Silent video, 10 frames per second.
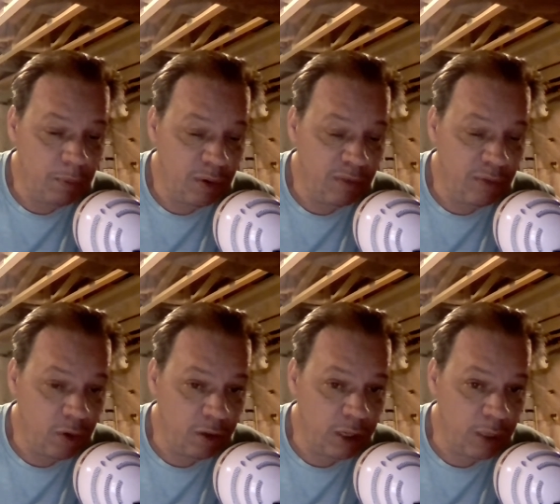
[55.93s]
put food
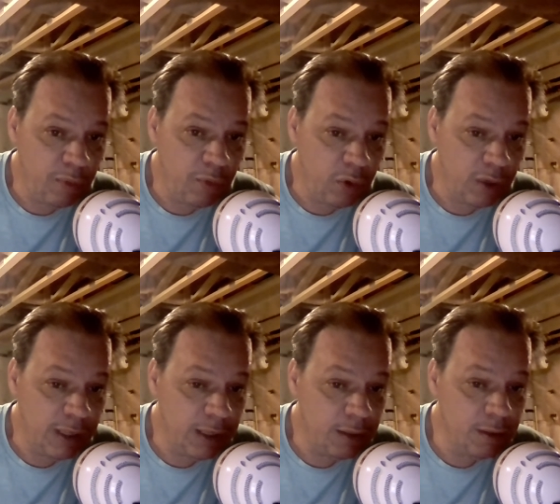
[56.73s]
on the table for their
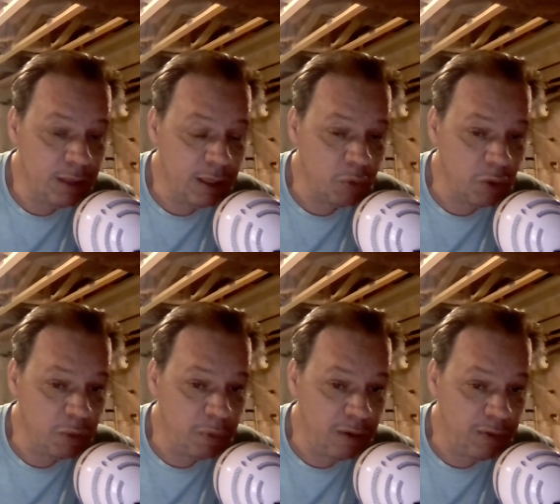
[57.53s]
kids, as well as
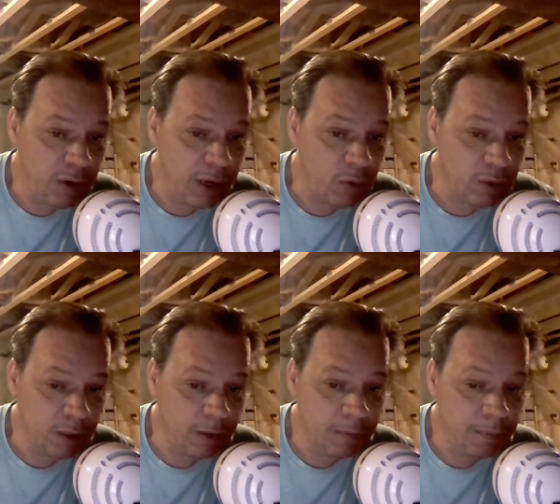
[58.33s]
pay for their housing.